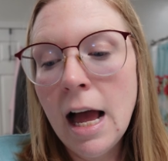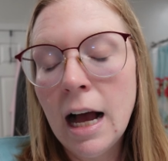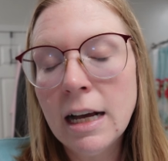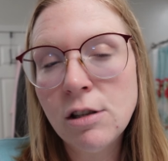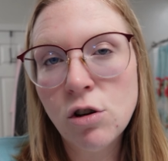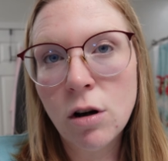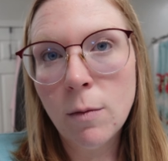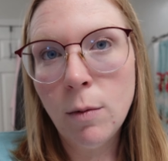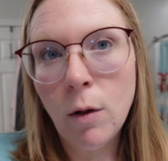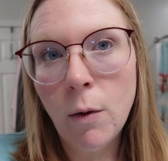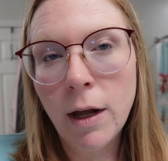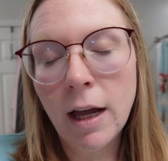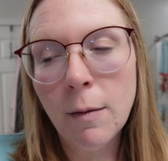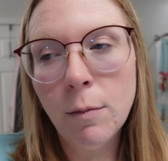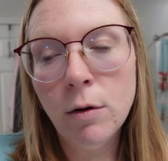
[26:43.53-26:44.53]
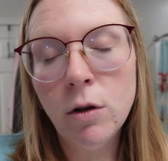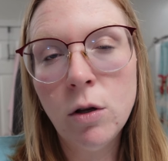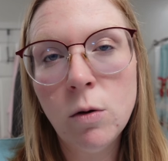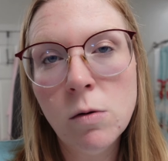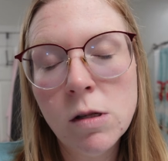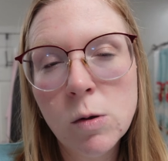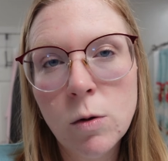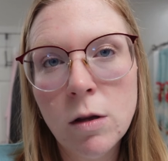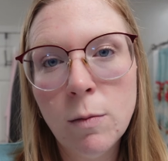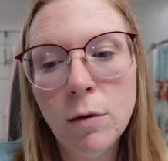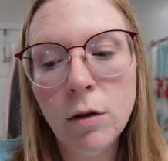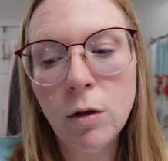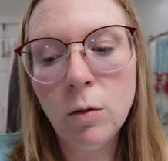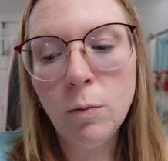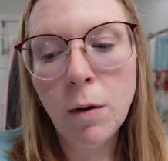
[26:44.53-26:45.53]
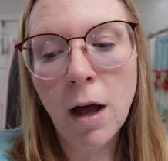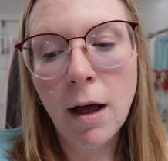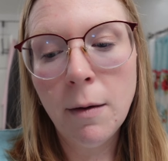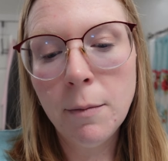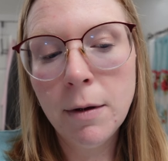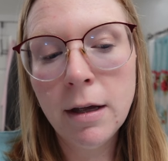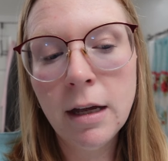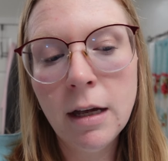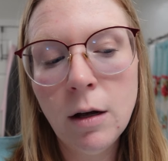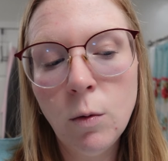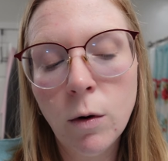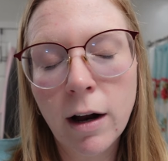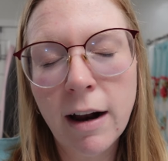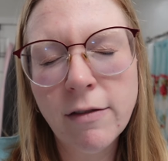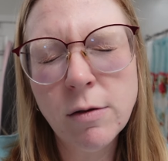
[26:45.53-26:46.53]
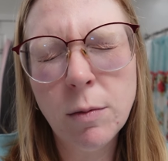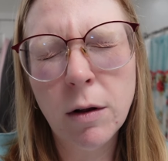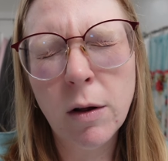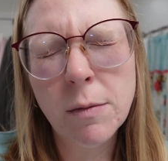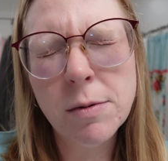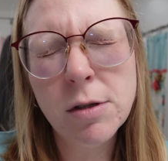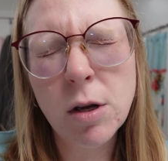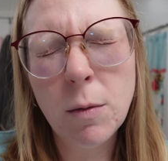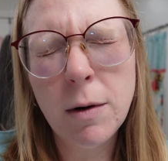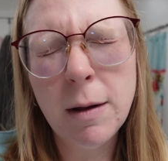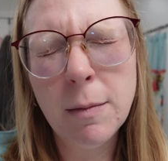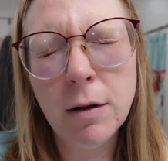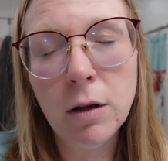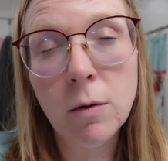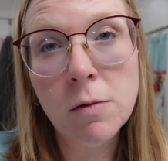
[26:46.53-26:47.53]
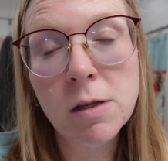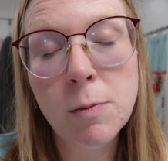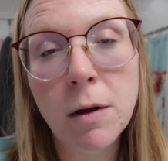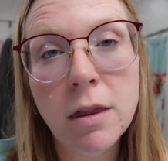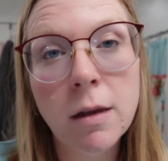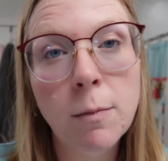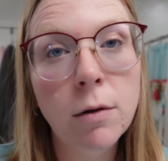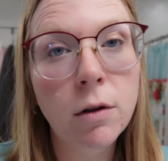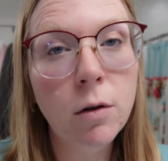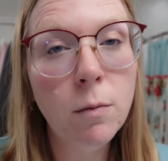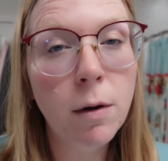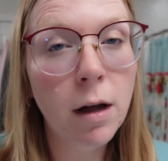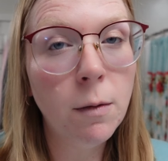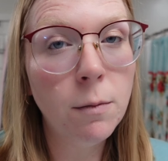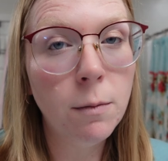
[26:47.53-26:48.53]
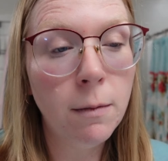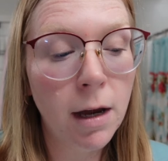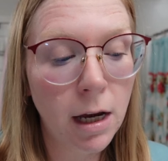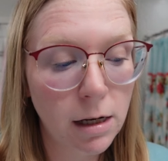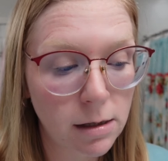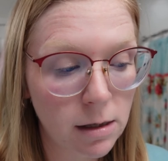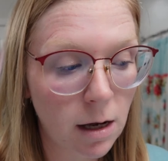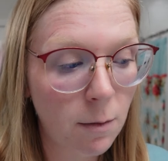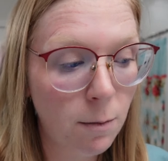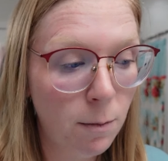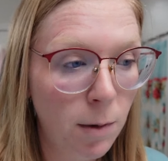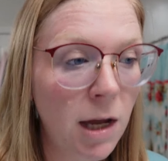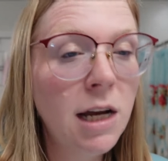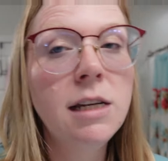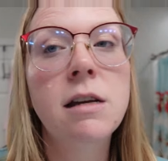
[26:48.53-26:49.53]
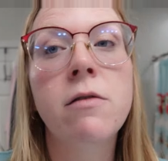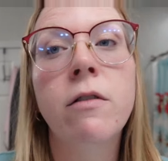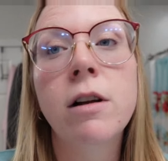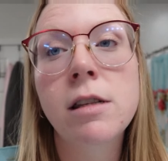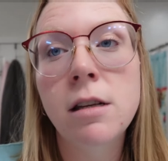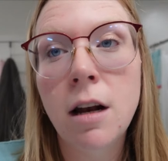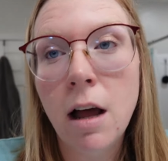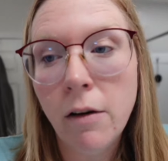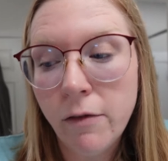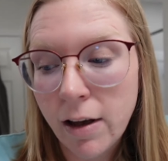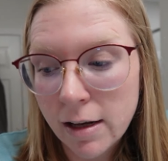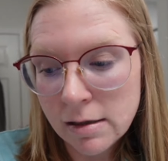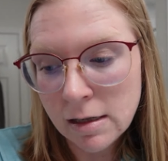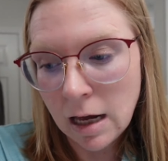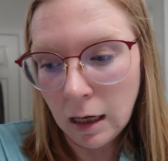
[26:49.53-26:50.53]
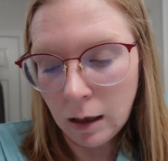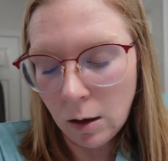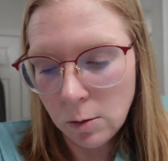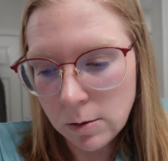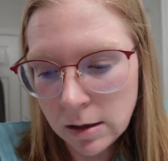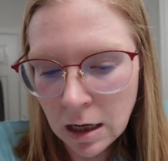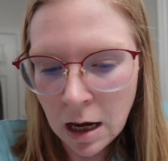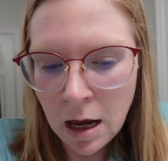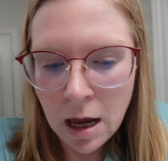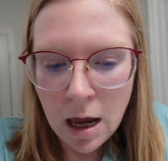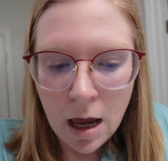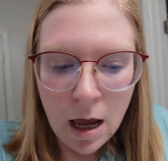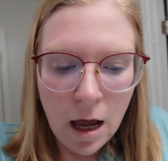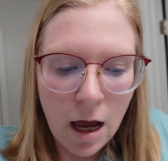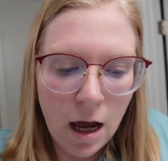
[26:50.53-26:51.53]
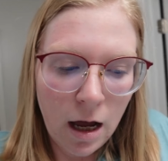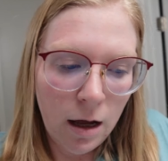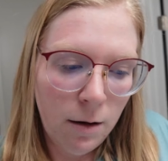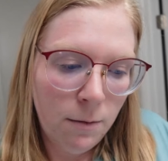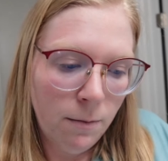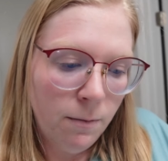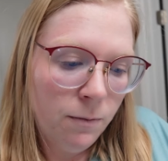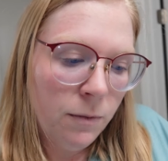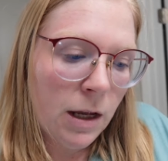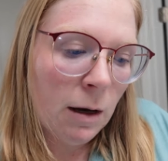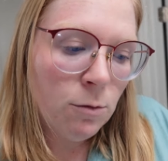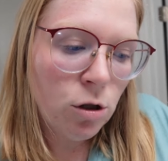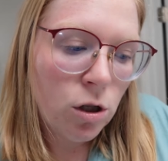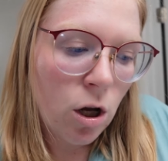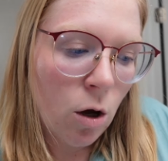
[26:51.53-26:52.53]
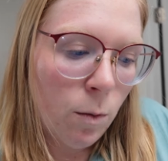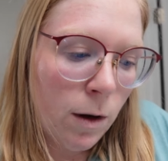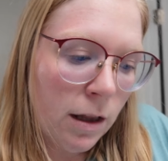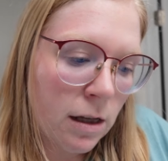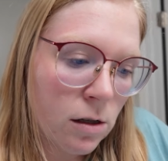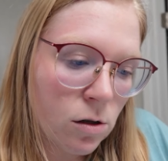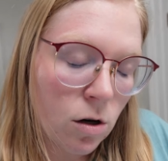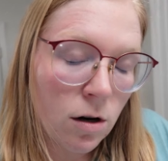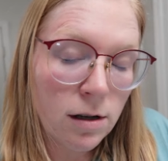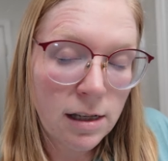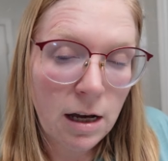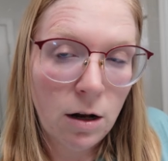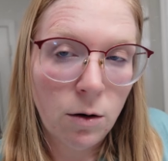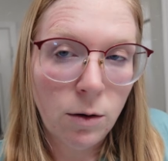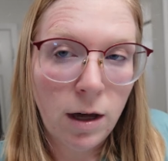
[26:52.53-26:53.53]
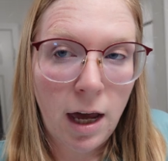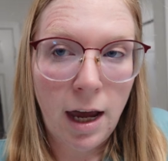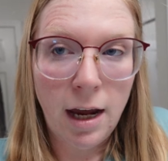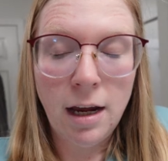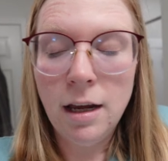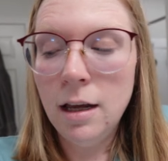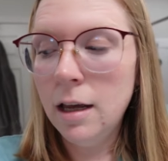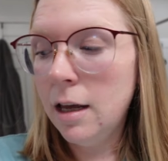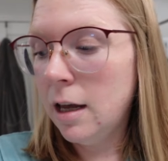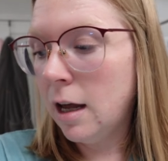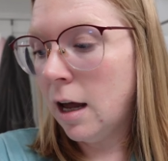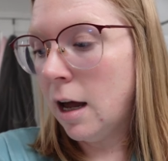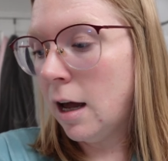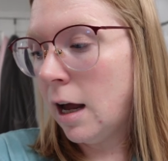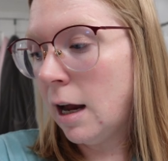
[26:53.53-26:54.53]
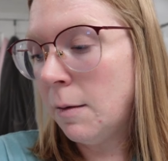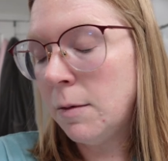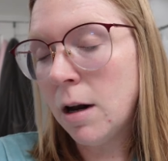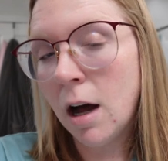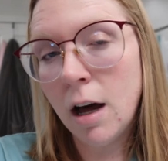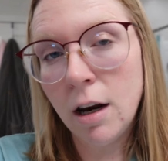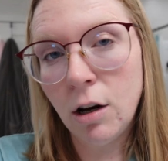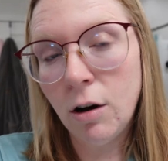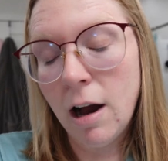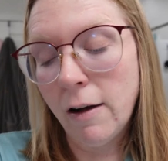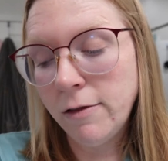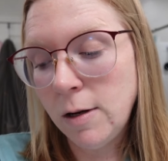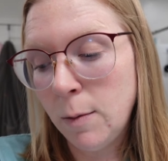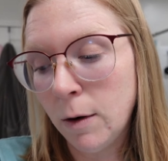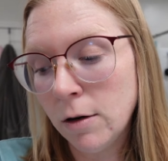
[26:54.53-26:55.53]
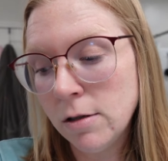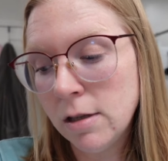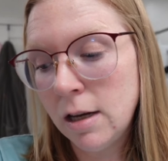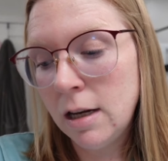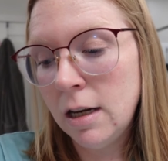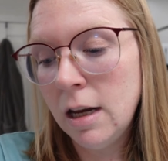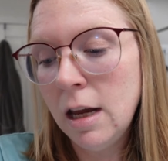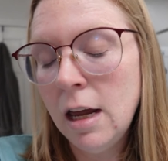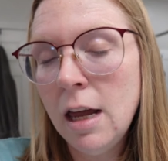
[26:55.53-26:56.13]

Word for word: I started blowing up balloons with the balloon pump. We're gonna have to blow up so many balloons, but the balloon pump makes a big difference on how fast that goes. Um, I'm just hoping this turns out okay. Uh, I'm not a crafty person,